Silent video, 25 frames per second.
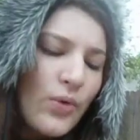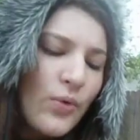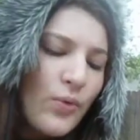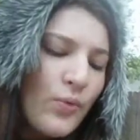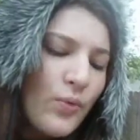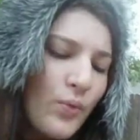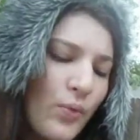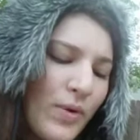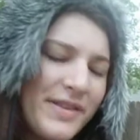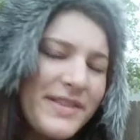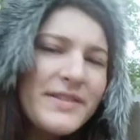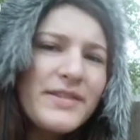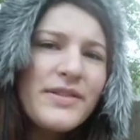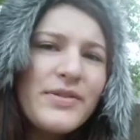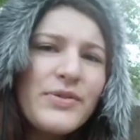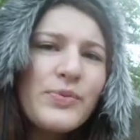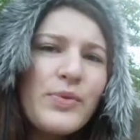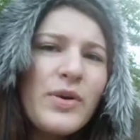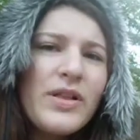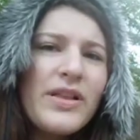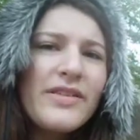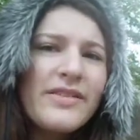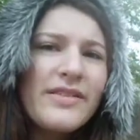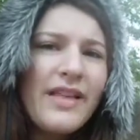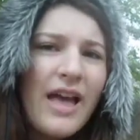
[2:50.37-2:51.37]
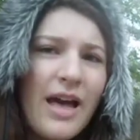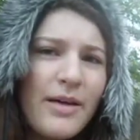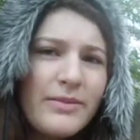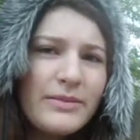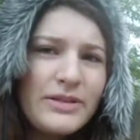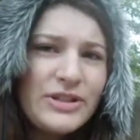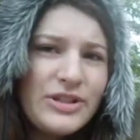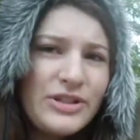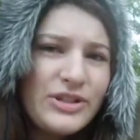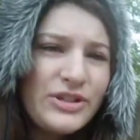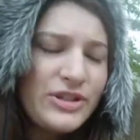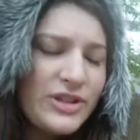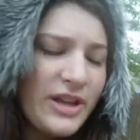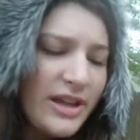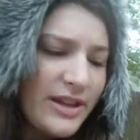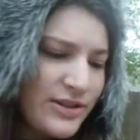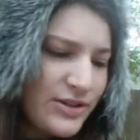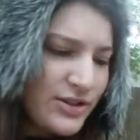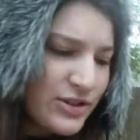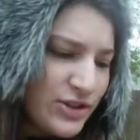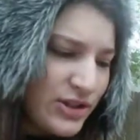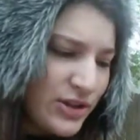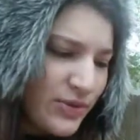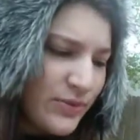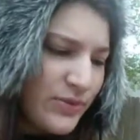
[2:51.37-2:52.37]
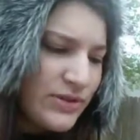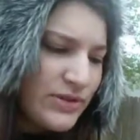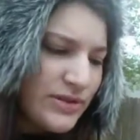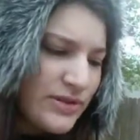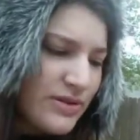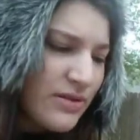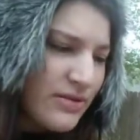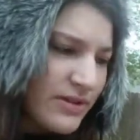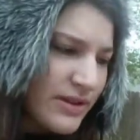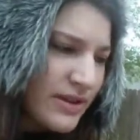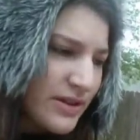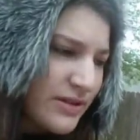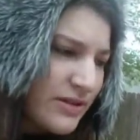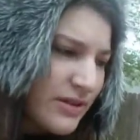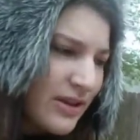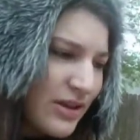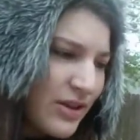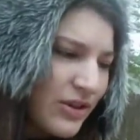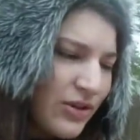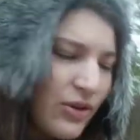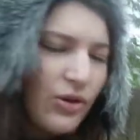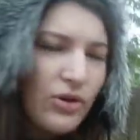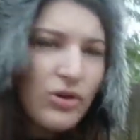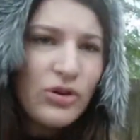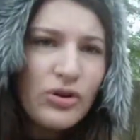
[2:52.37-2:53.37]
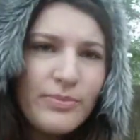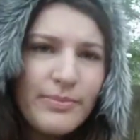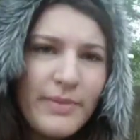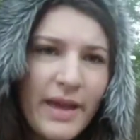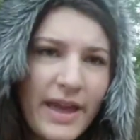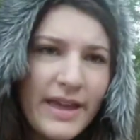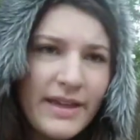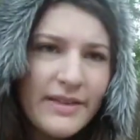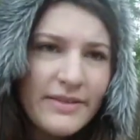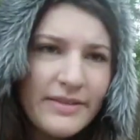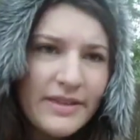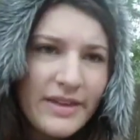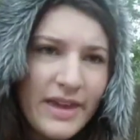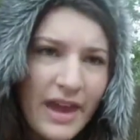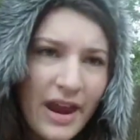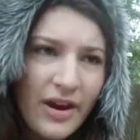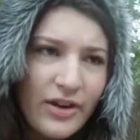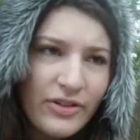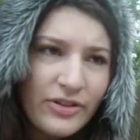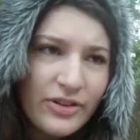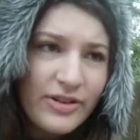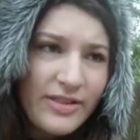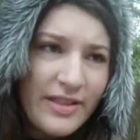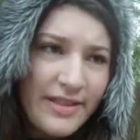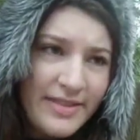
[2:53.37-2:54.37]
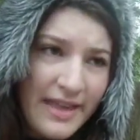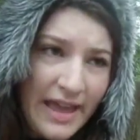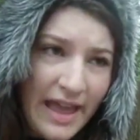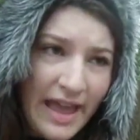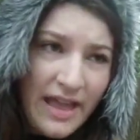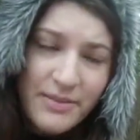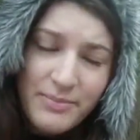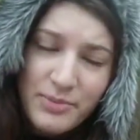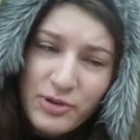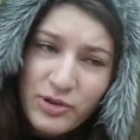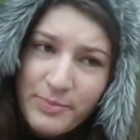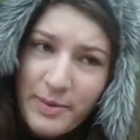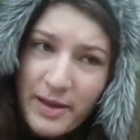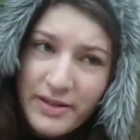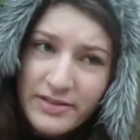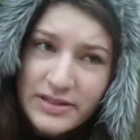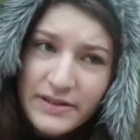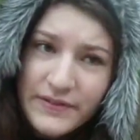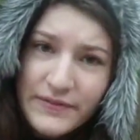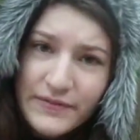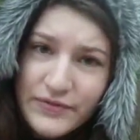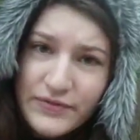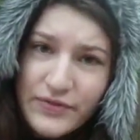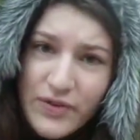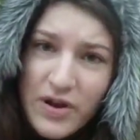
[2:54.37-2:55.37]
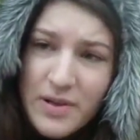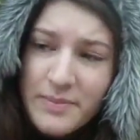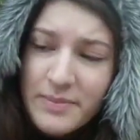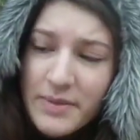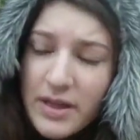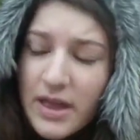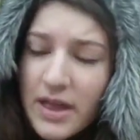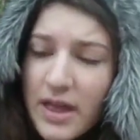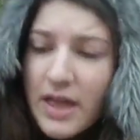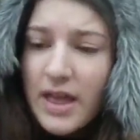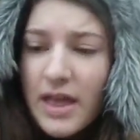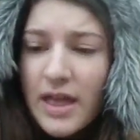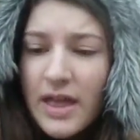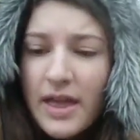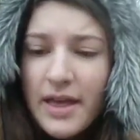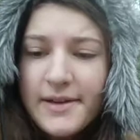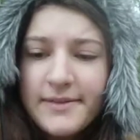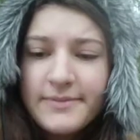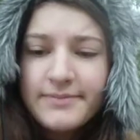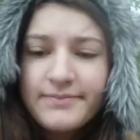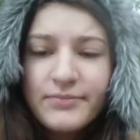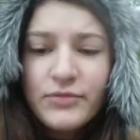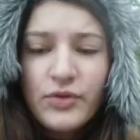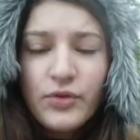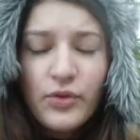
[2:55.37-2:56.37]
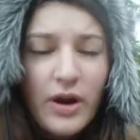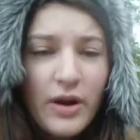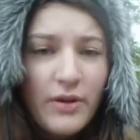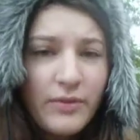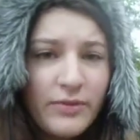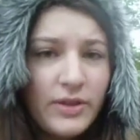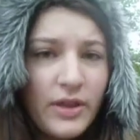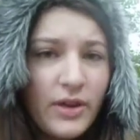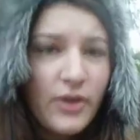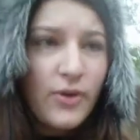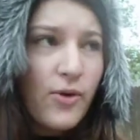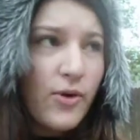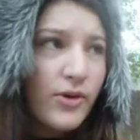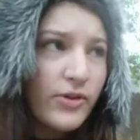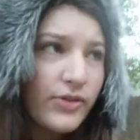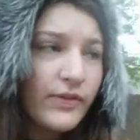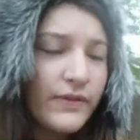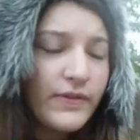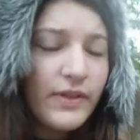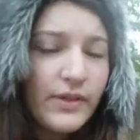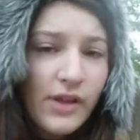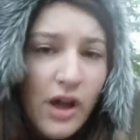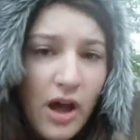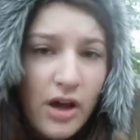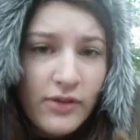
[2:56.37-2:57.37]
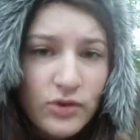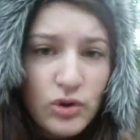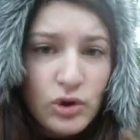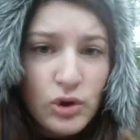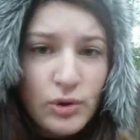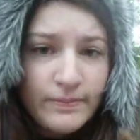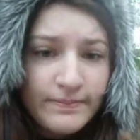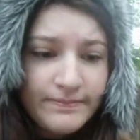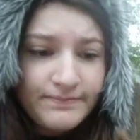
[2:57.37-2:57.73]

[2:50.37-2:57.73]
wasn't as well established, and she was the only girl main character that they had perspective from throughout the course of the novel.